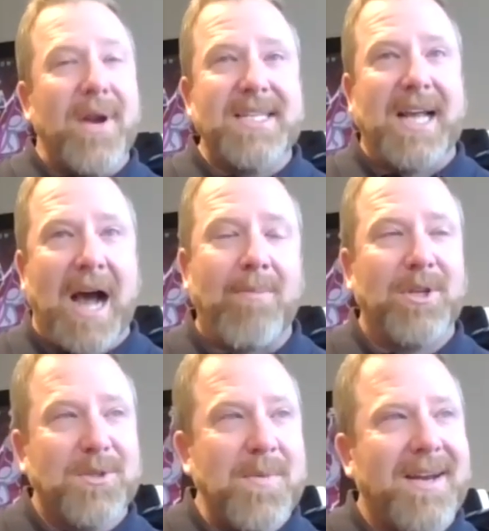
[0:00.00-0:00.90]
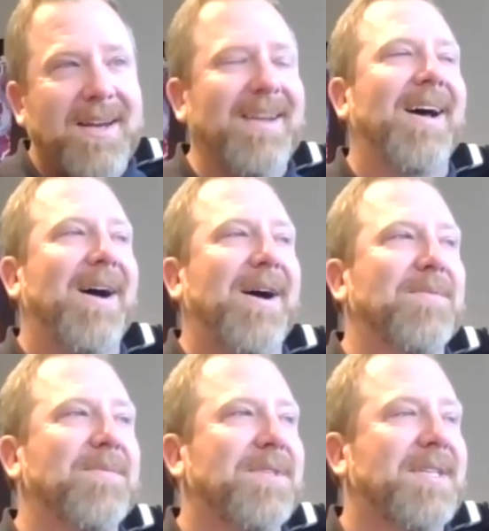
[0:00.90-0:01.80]
greatest accomplishment
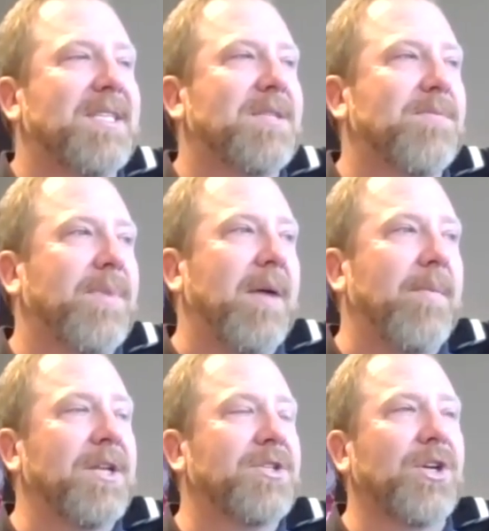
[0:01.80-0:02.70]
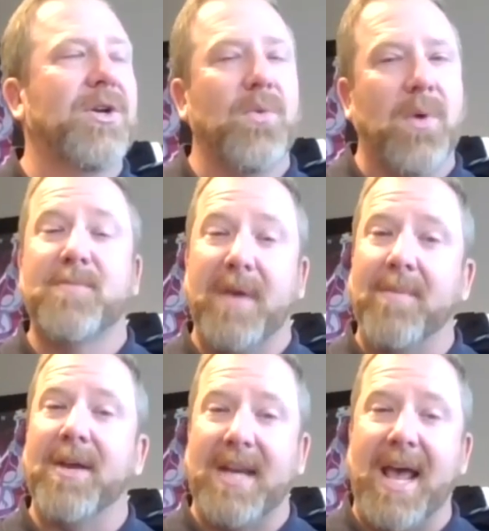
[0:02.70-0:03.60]
since becoming injured is
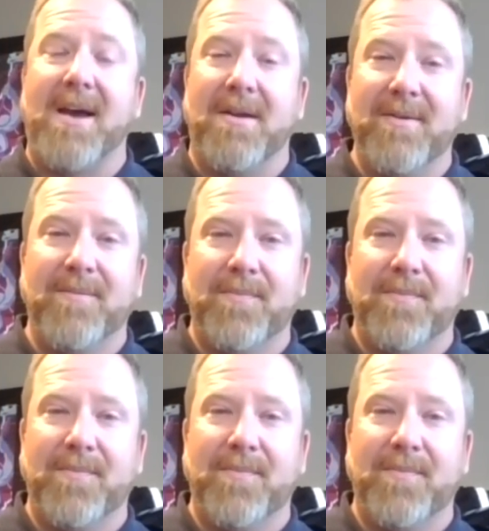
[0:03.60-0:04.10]
becoming a dad.